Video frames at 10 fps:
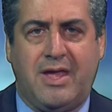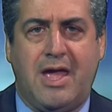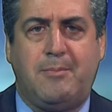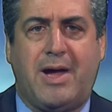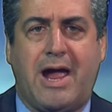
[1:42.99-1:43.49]

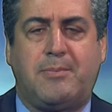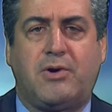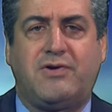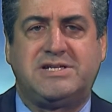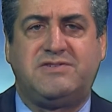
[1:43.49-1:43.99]
and by our
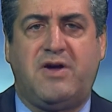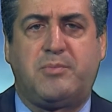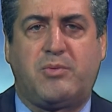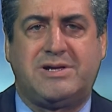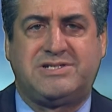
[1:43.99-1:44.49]
progressive
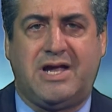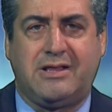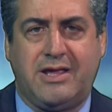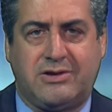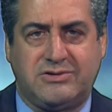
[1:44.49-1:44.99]
Upper West Side
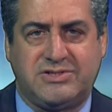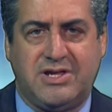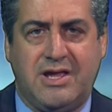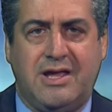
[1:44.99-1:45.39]
leaders,